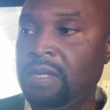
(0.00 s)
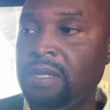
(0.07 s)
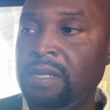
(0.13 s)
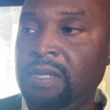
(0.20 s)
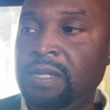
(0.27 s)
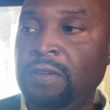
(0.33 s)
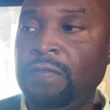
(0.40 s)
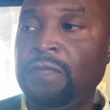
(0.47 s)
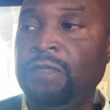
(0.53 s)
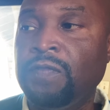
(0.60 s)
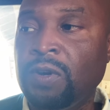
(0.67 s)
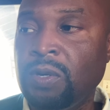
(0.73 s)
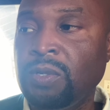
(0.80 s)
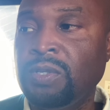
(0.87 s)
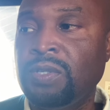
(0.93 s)
the
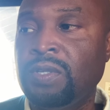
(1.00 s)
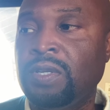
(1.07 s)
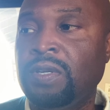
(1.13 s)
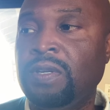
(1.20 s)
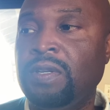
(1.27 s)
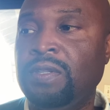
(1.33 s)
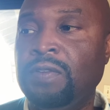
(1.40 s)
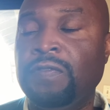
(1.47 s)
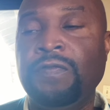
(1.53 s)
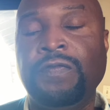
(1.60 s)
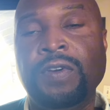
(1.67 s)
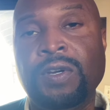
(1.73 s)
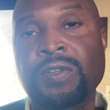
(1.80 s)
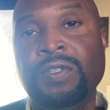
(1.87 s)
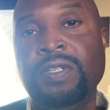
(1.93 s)
first
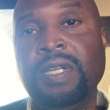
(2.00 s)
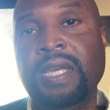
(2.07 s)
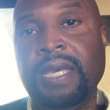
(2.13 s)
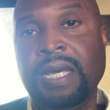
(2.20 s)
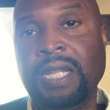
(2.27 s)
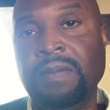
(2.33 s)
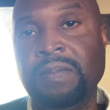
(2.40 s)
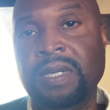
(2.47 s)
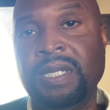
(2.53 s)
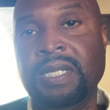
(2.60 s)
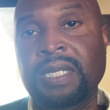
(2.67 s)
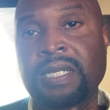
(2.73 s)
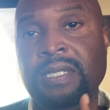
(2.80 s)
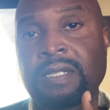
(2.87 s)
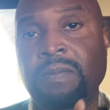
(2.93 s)
element
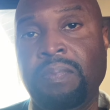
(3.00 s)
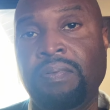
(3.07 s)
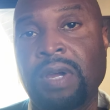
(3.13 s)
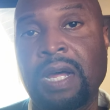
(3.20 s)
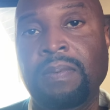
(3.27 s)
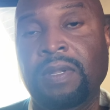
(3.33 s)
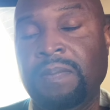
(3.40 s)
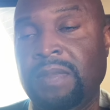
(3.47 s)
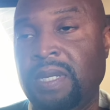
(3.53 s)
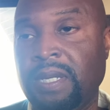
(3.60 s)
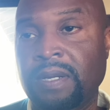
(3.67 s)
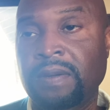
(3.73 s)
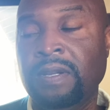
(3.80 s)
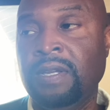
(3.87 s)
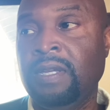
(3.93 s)
is the problem
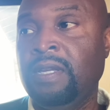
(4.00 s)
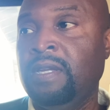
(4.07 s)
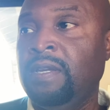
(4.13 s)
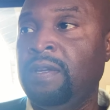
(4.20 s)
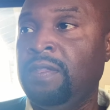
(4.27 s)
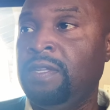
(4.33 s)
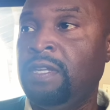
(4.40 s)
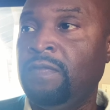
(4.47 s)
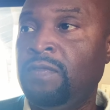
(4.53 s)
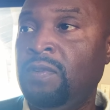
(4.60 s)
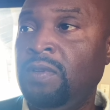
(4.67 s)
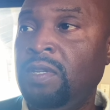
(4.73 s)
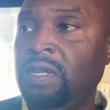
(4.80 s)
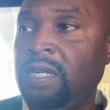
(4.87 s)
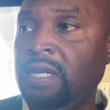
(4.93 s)
here. If
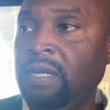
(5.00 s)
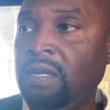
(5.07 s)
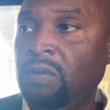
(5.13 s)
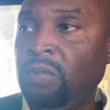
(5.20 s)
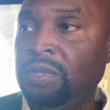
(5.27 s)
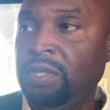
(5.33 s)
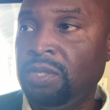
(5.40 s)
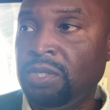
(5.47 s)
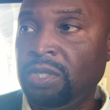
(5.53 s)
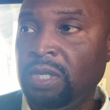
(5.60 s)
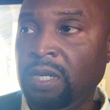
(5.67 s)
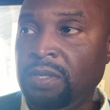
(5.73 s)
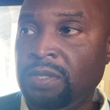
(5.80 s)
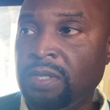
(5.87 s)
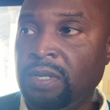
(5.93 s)
you look here what the
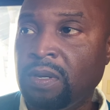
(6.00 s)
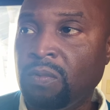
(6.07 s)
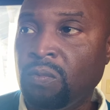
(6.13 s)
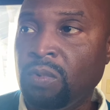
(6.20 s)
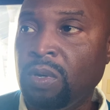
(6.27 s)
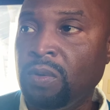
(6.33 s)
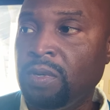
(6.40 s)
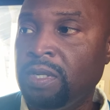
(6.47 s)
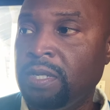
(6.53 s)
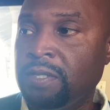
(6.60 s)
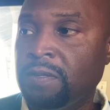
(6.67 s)
judge wrote in his